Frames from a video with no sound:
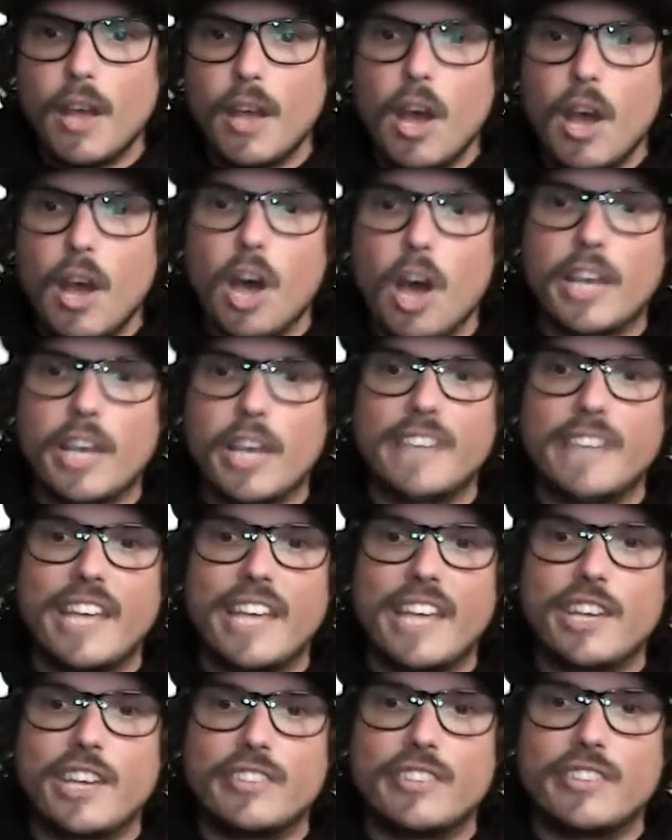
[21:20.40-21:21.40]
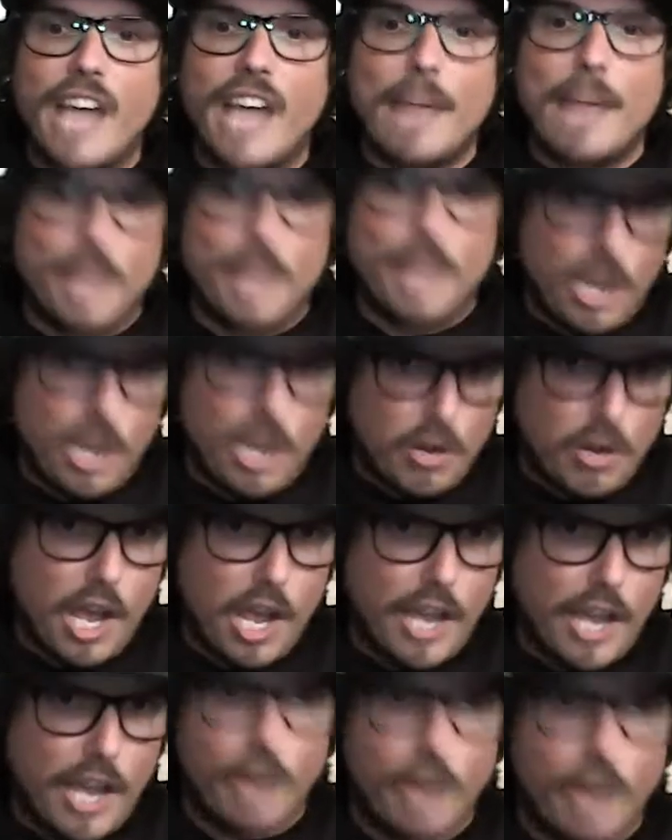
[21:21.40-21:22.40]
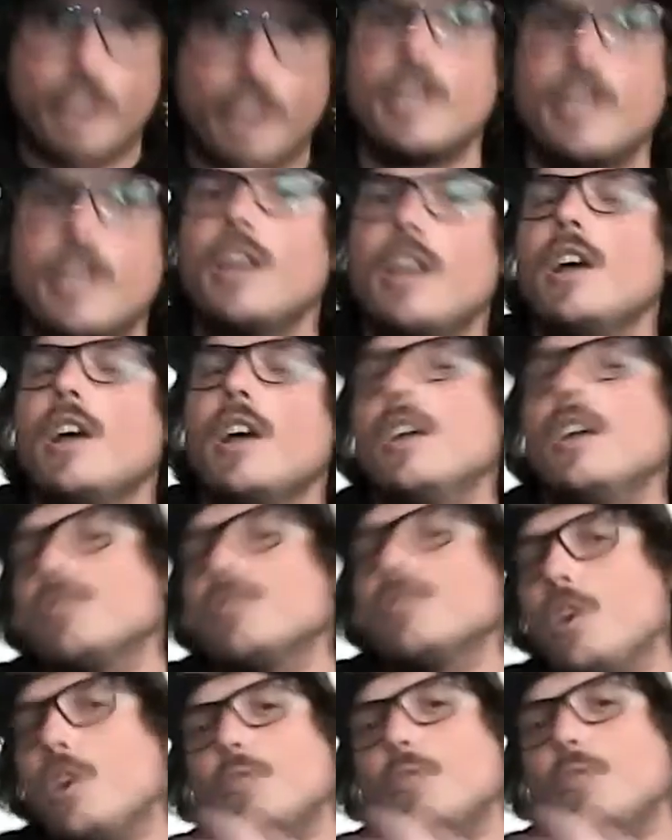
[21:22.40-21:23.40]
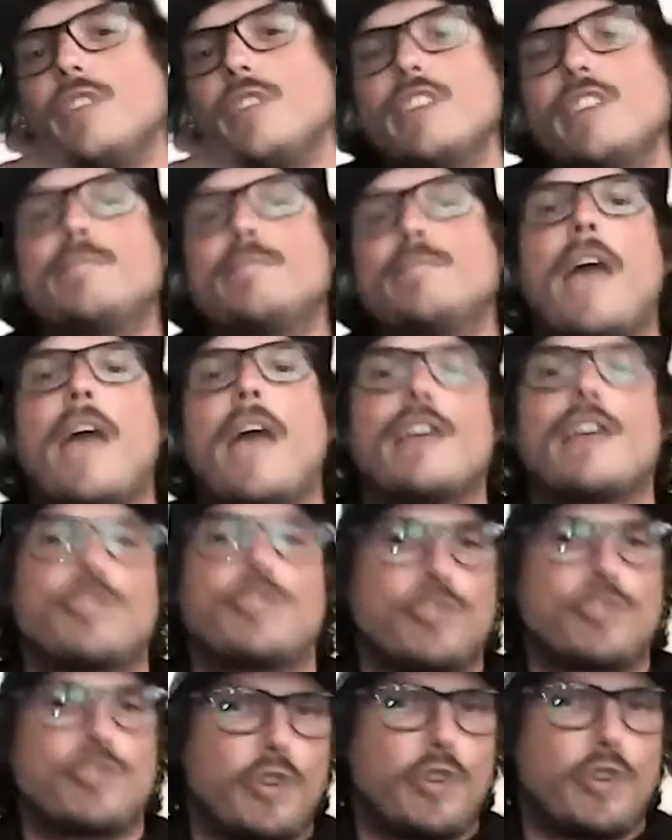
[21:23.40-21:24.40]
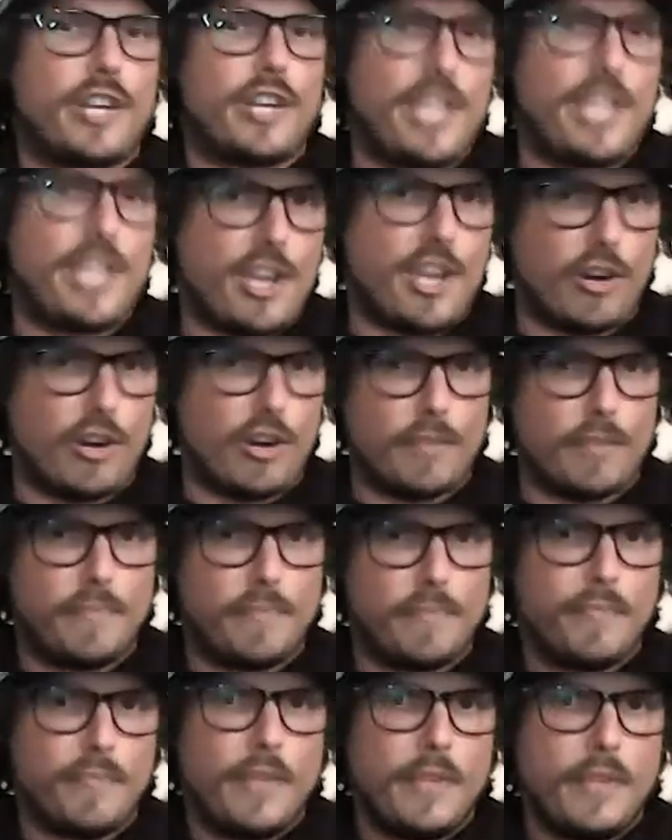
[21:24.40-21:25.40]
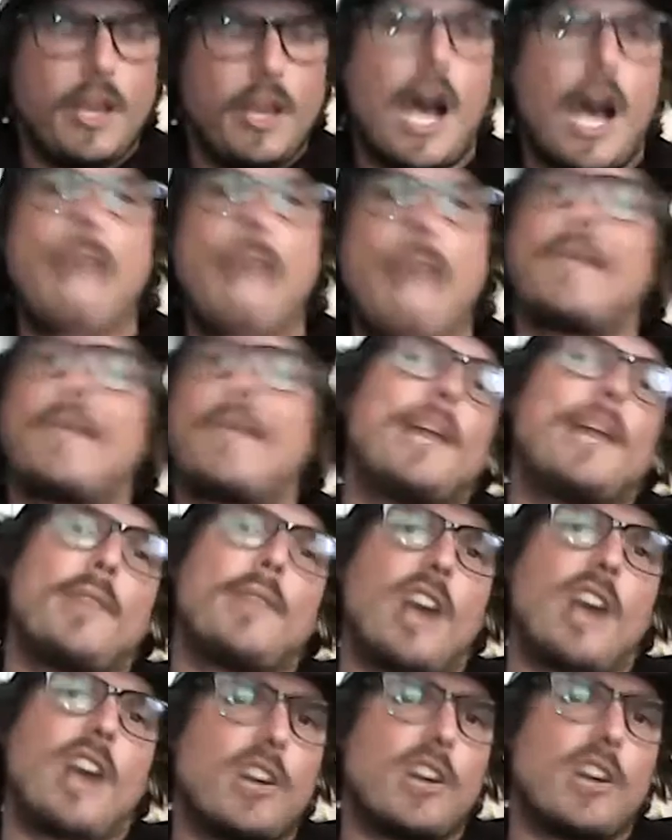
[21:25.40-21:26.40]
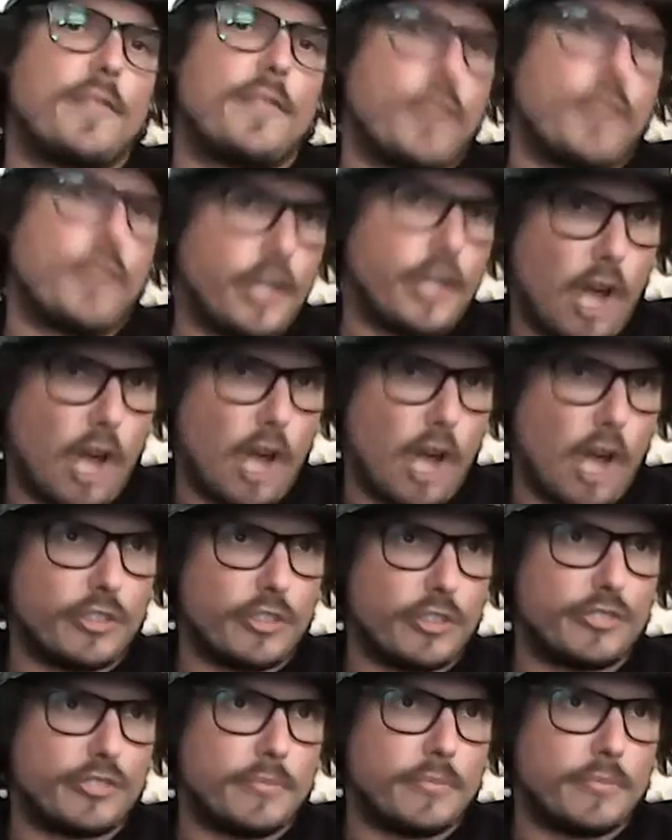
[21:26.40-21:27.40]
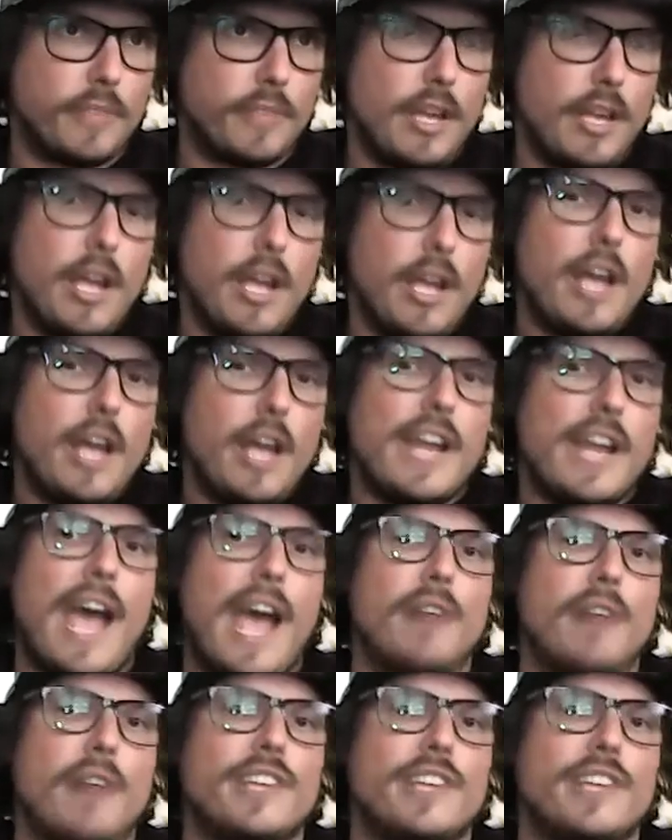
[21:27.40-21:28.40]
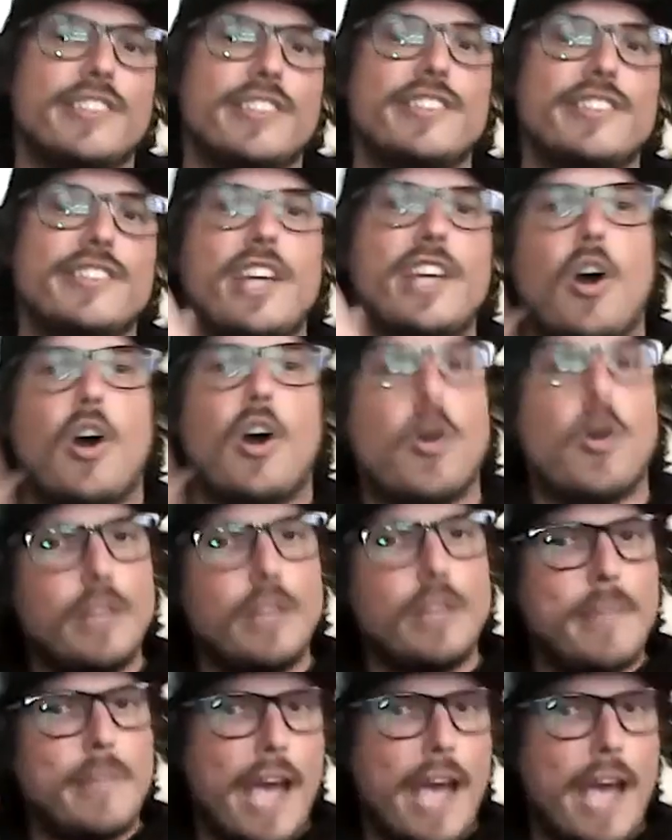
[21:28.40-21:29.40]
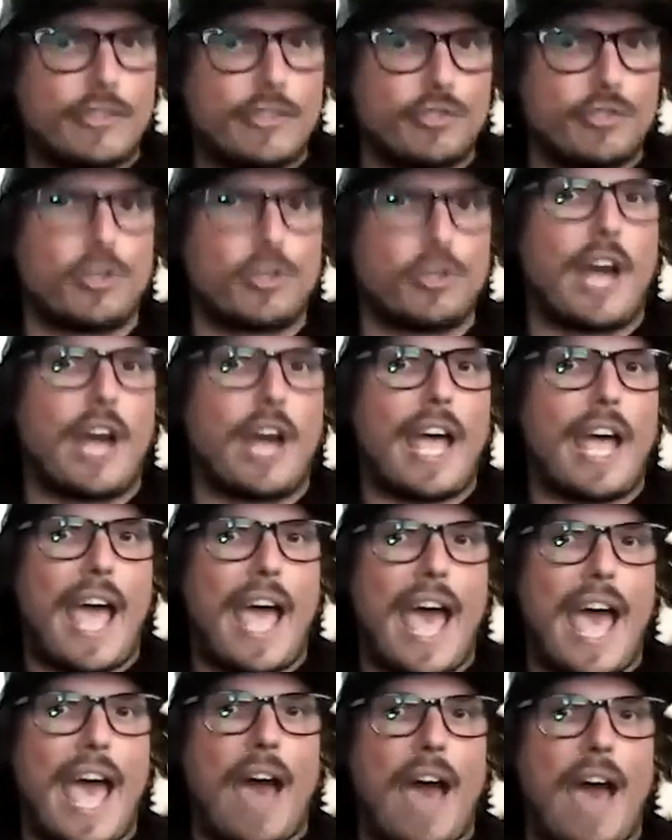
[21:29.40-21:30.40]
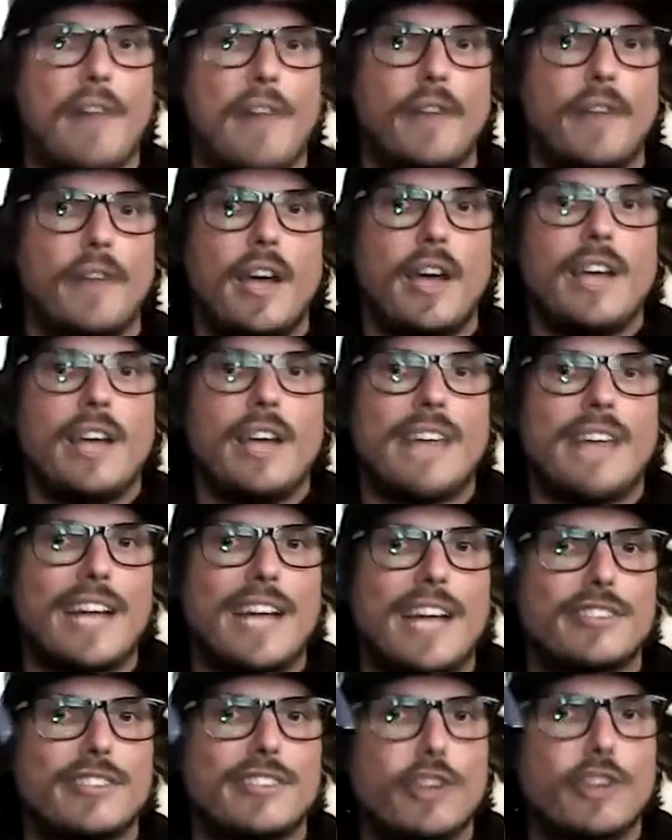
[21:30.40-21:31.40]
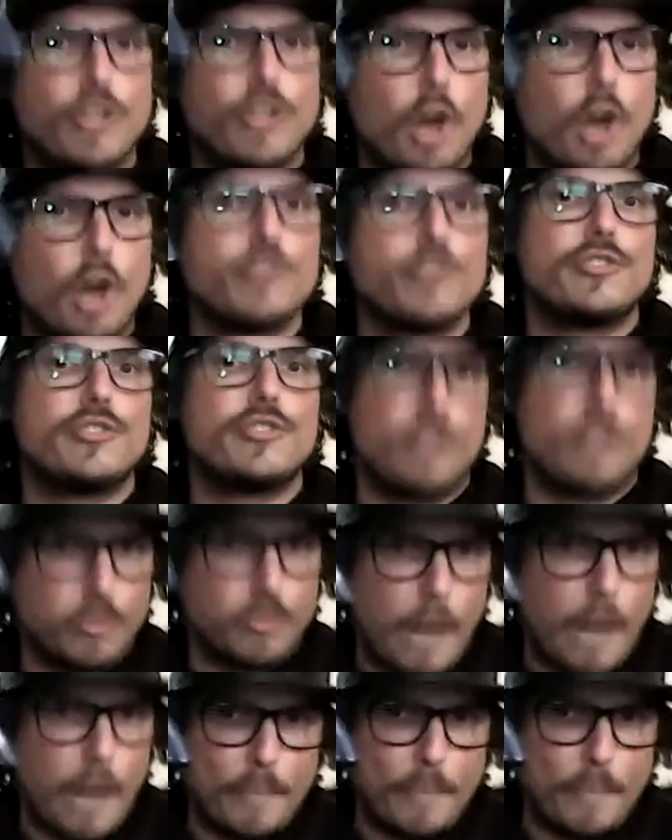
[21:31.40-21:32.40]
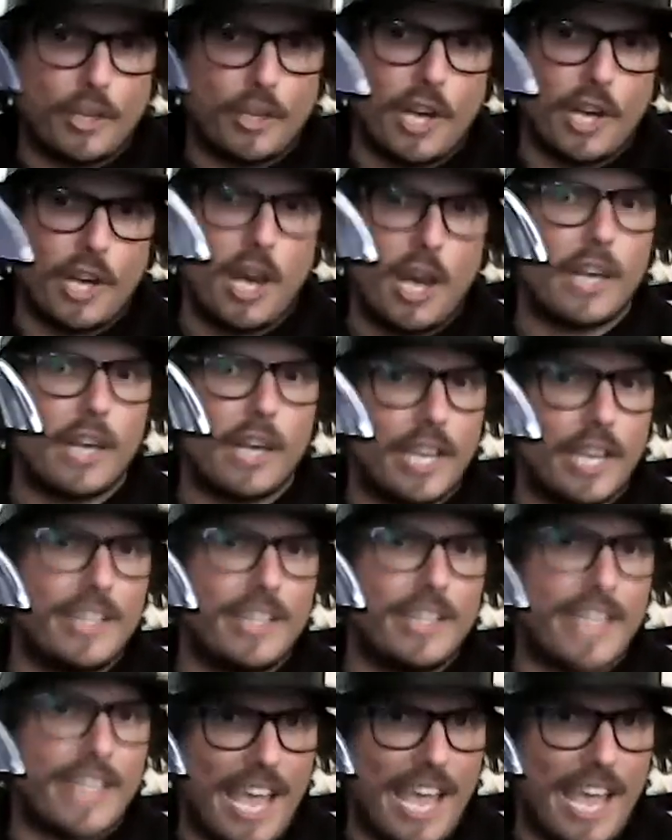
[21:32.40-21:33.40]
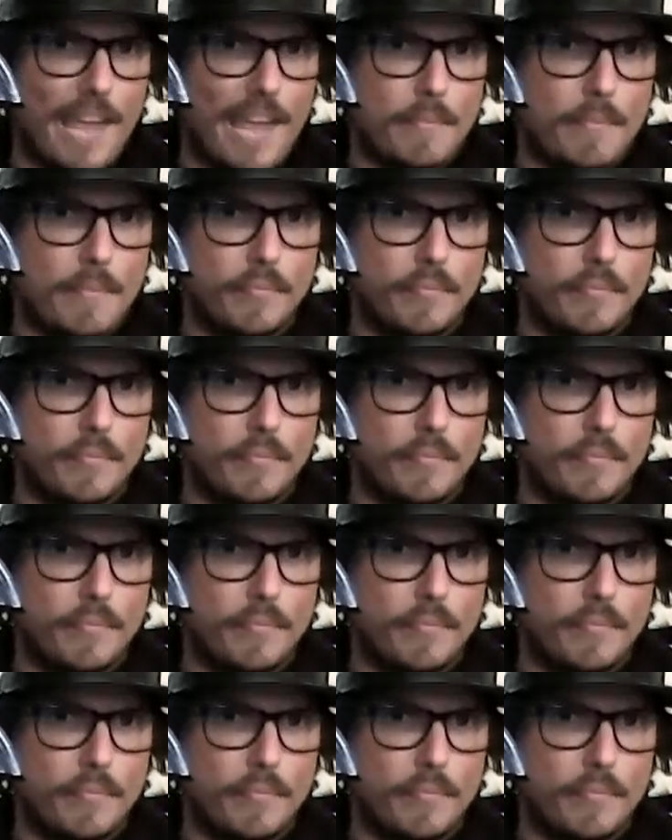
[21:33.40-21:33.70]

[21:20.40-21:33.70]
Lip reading: Okay, take your time there, Eric. So this Master Sword here, I paid about $140. Now, this is the only Master Sword I have that is close to the replica in the game.